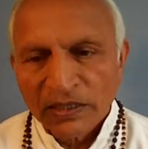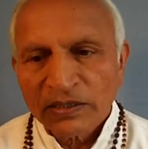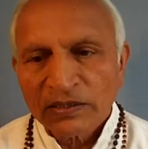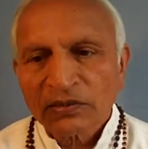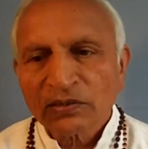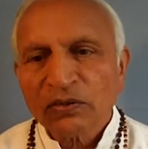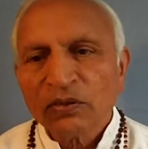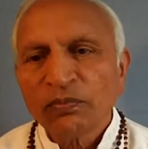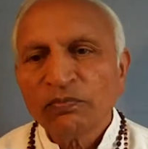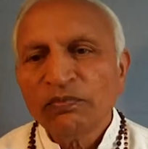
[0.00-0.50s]

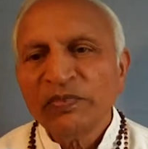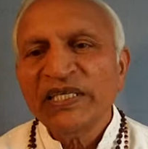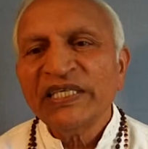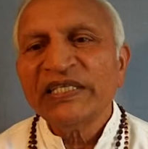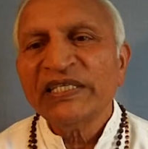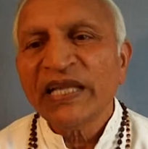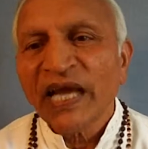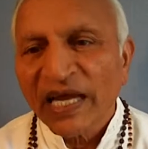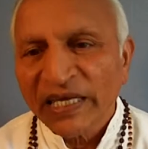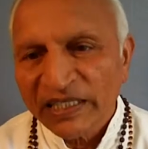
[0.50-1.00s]
So
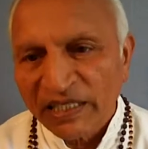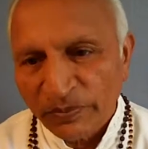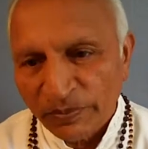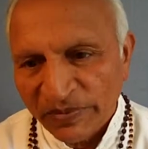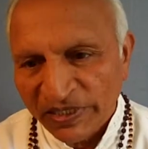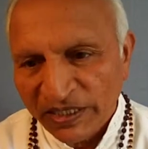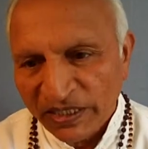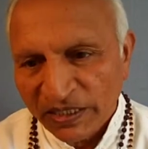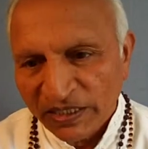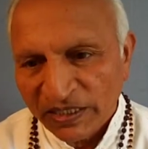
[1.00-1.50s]
be
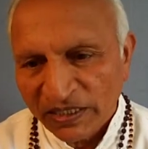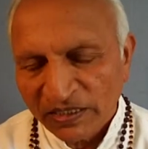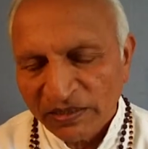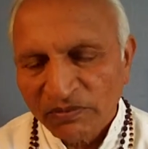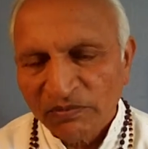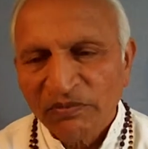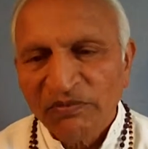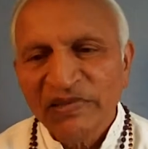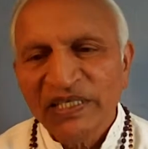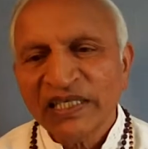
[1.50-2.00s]
dynamic,
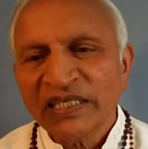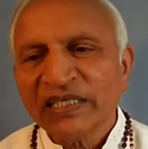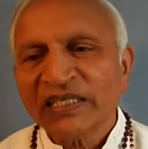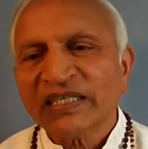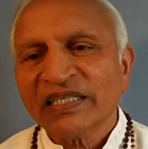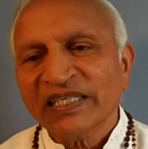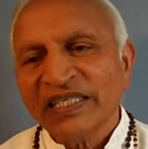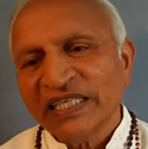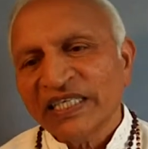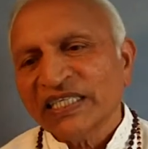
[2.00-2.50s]
be
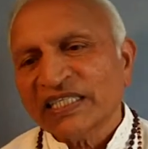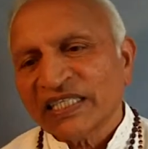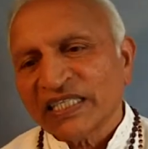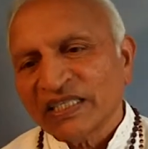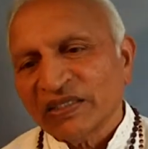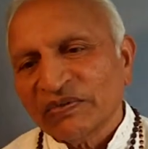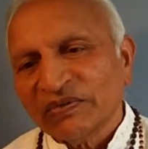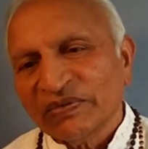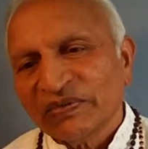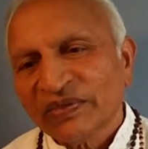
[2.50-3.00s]

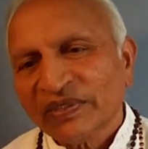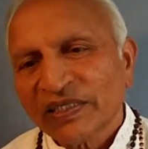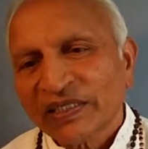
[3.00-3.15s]
creative,